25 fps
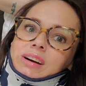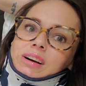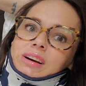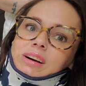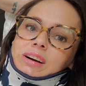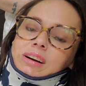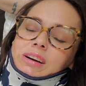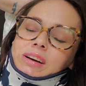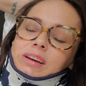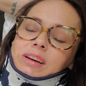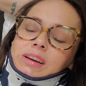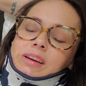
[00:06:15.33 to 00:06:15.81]

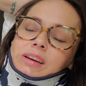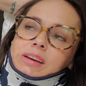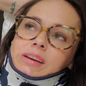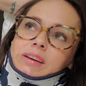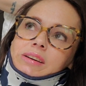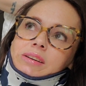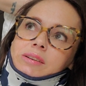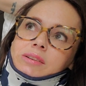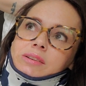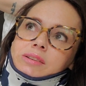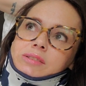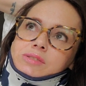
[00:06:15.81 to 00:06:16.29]

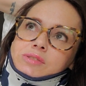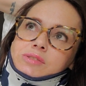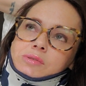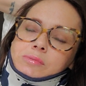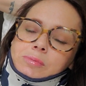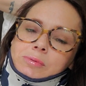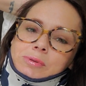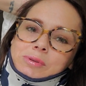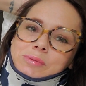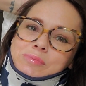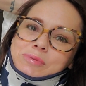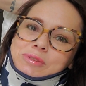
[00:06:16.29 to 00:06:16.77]
I
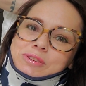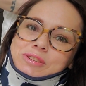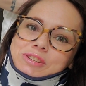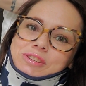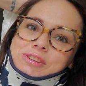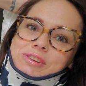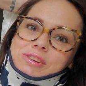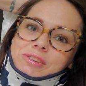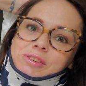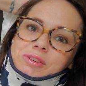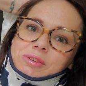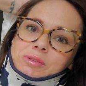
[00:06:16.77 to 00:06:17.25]
super
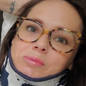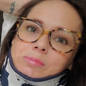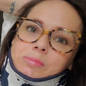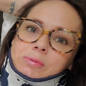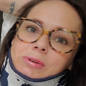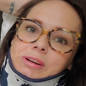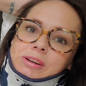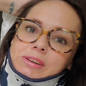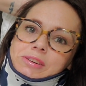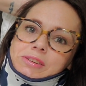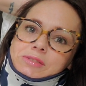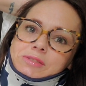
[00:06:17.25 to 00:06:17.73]
appreciate all your
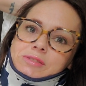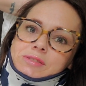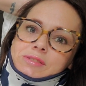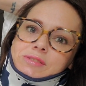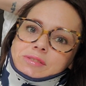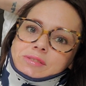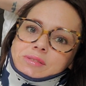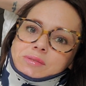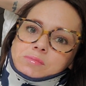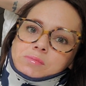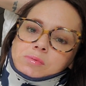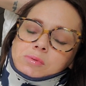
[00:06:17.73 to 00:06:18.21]
prayers
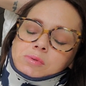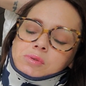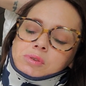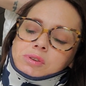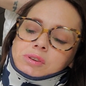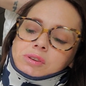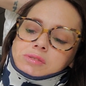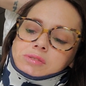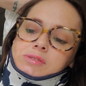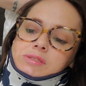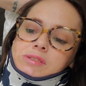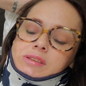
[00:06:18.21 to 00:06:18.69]
and
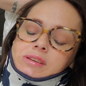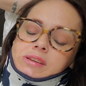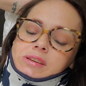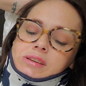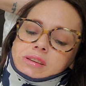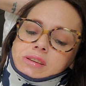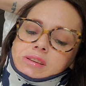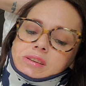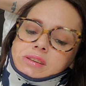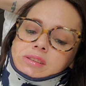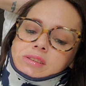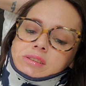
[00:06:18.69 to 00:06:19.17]
support,
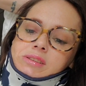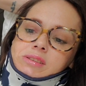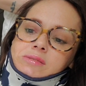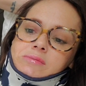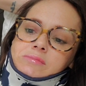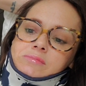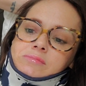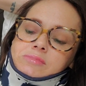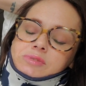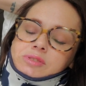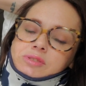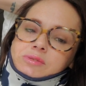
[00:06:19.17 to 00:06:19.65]
and
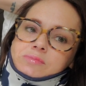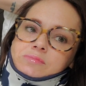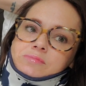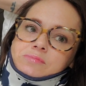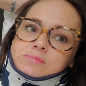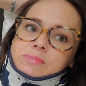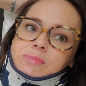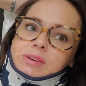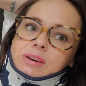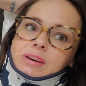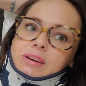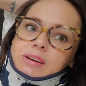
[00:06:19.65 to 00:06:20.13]
um, just
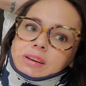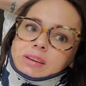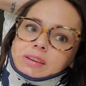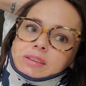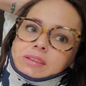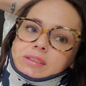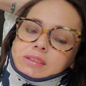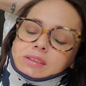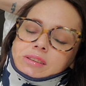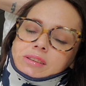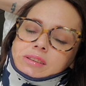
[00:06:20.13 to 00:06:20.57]
I